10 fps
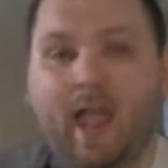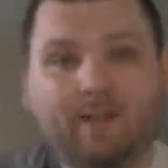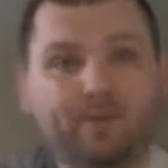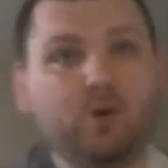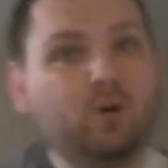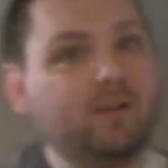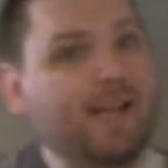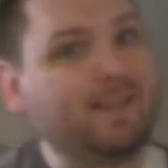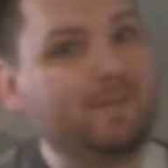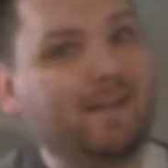If you don't
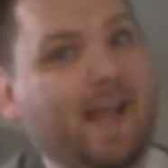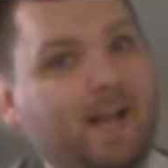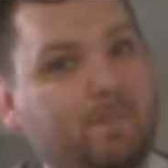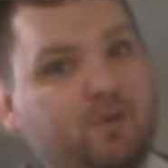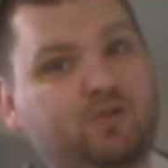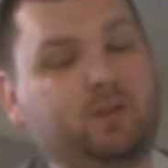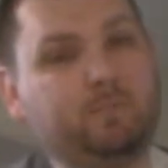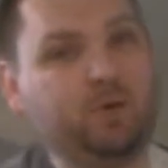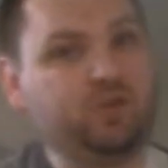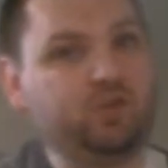like the mechanic
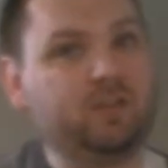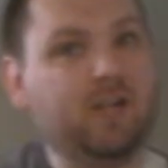push your